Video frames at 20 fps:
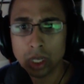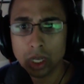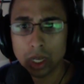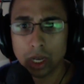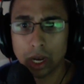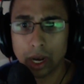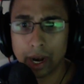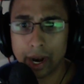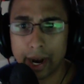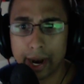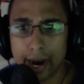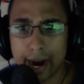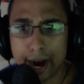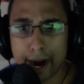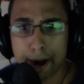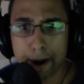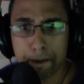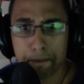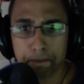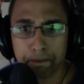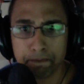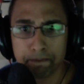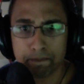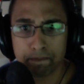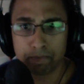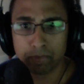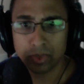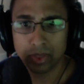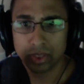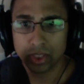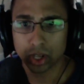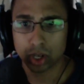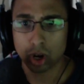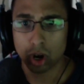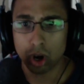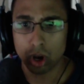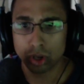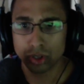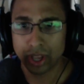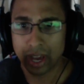The
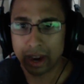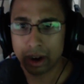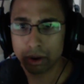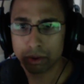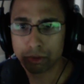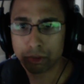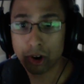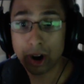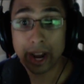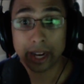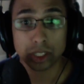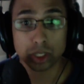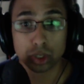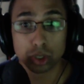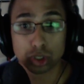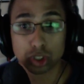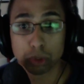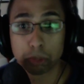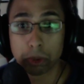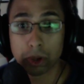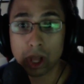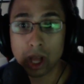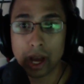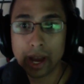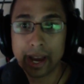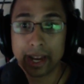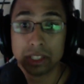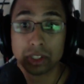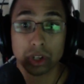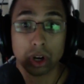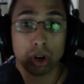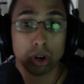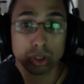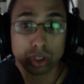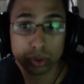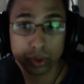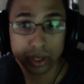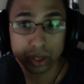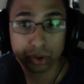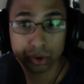call down for extra supply has also
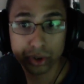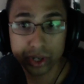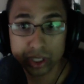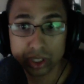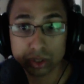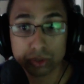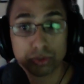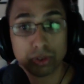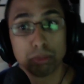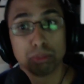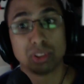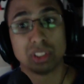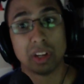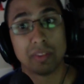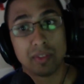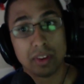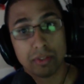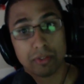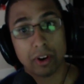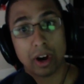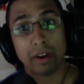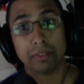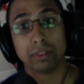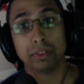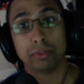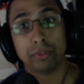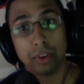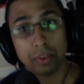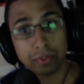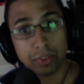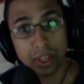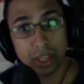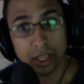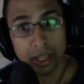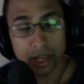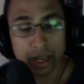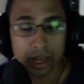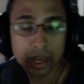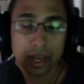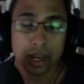increased from 75 to 50
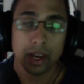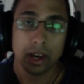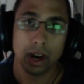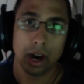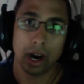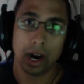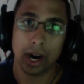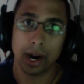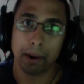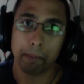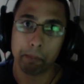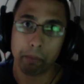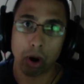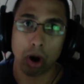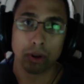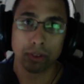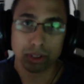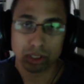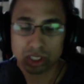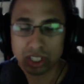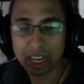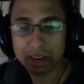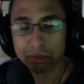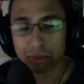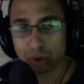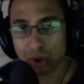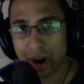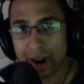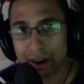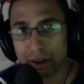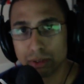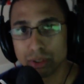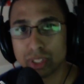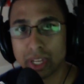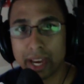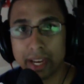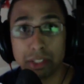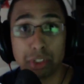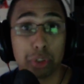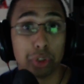on the same grounds
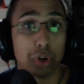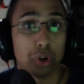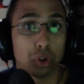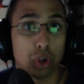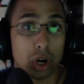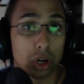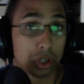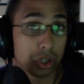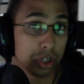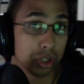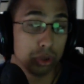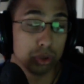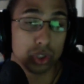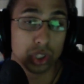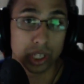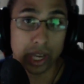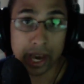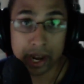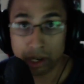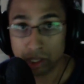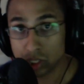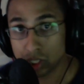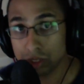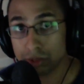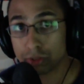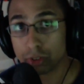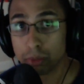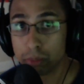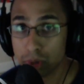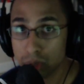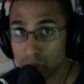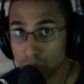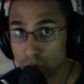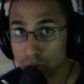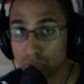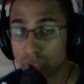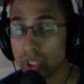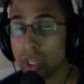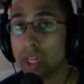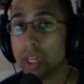as you're no longer using energy for
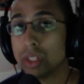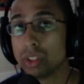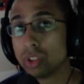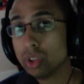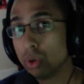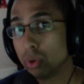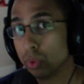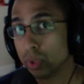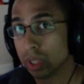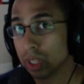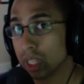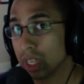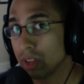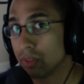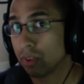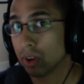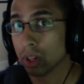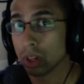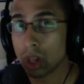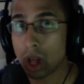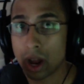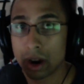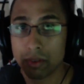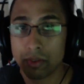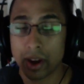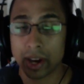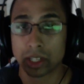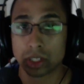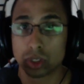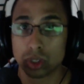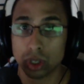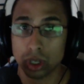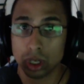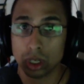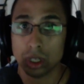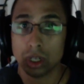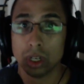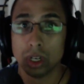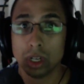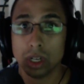mules, so it would leave a lot of extra
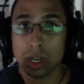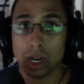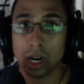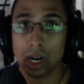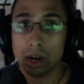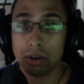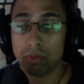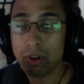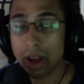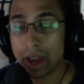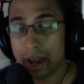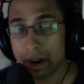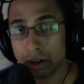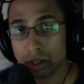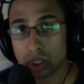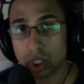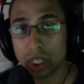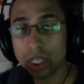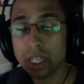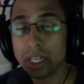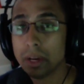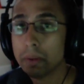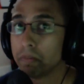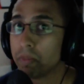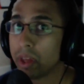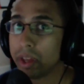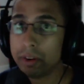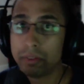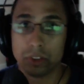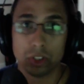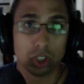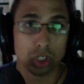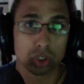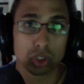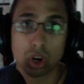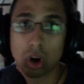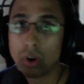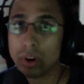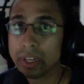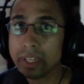of energy, and if you're just
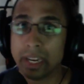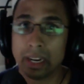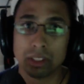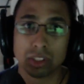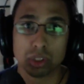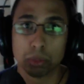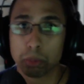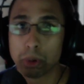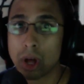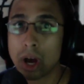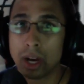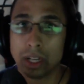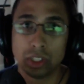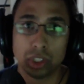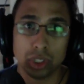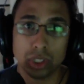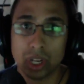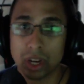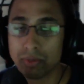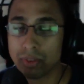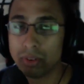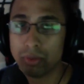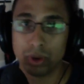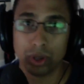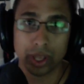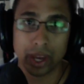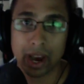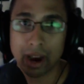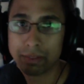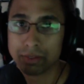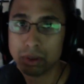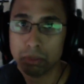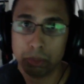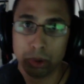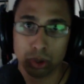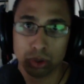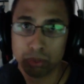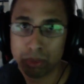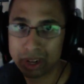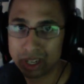calling down supplies, you never really have to
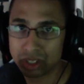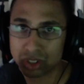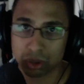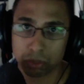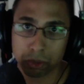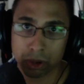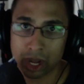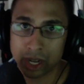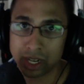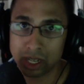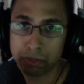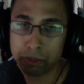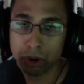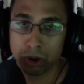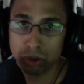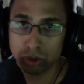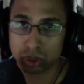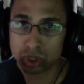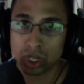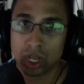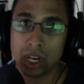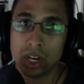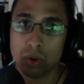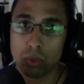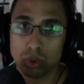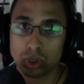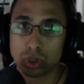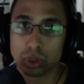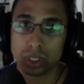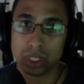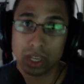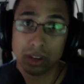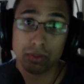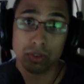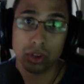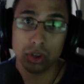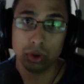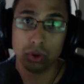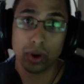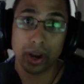build many supply depots, which would give
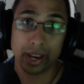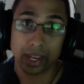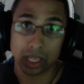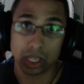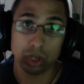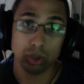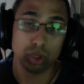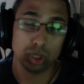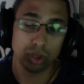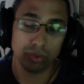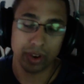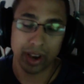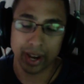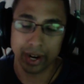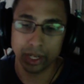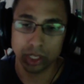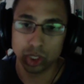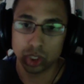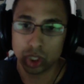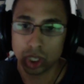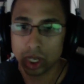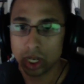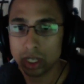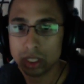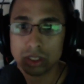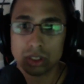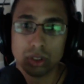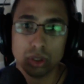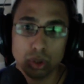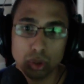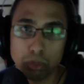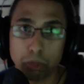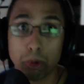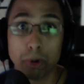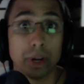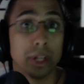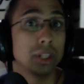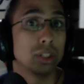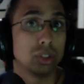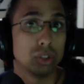you a huge advantage to put
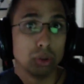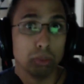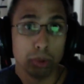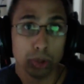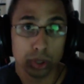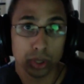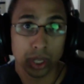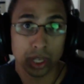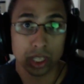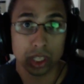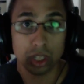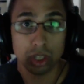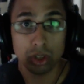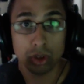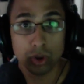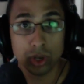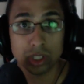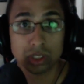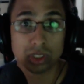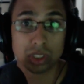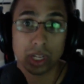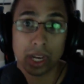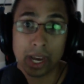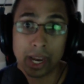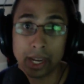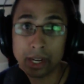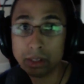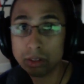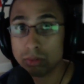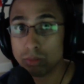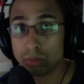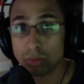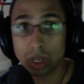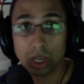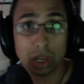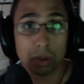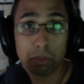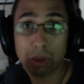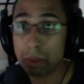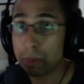into building units and
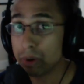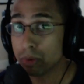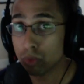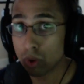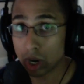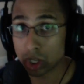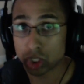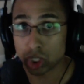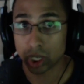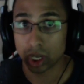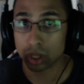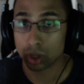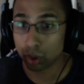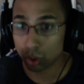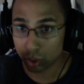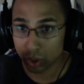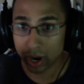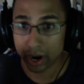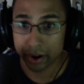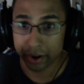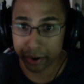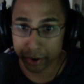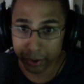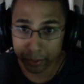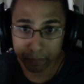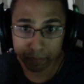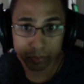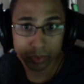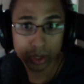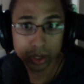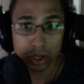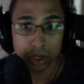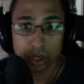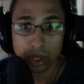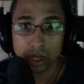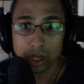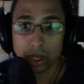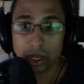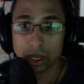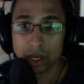maybe rushing a little harder.
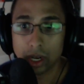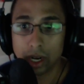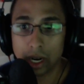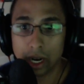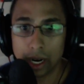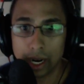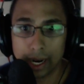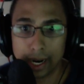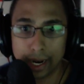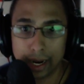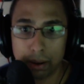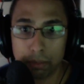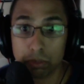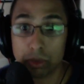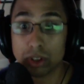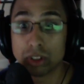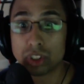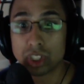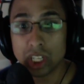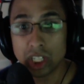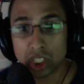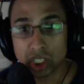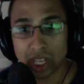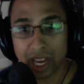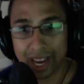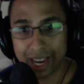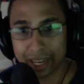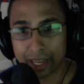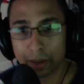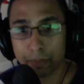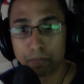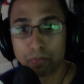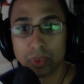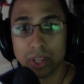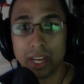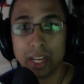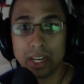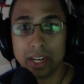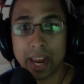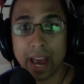The siege tank
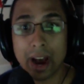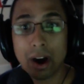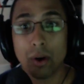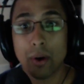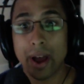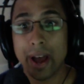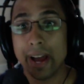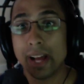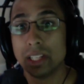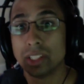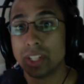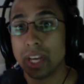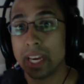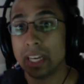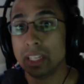it now has a